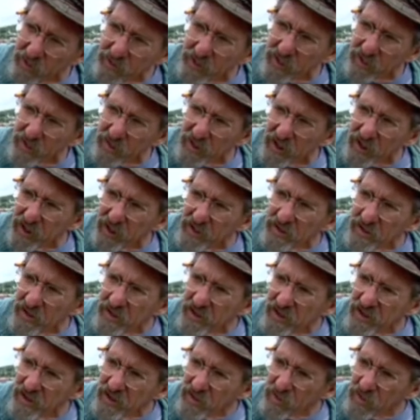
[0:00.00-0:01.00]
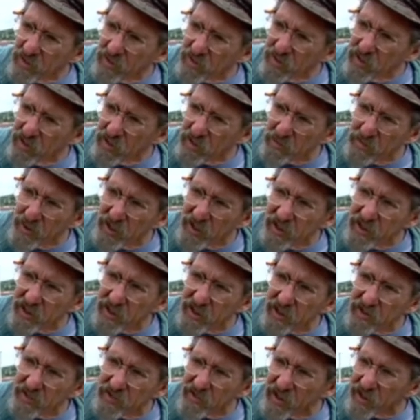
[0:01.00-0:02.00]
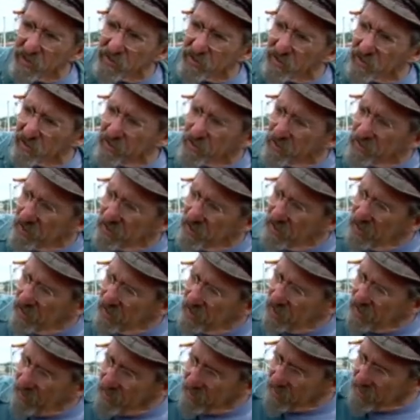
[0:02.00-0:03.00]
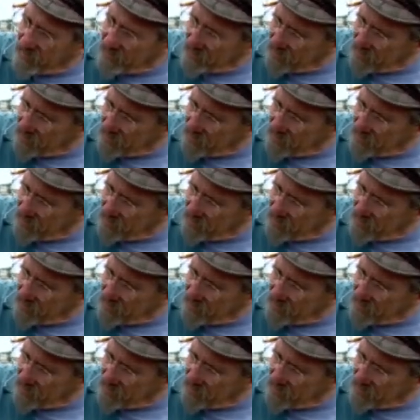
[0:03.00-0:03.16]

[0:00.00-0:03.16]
was hit by another vessel, and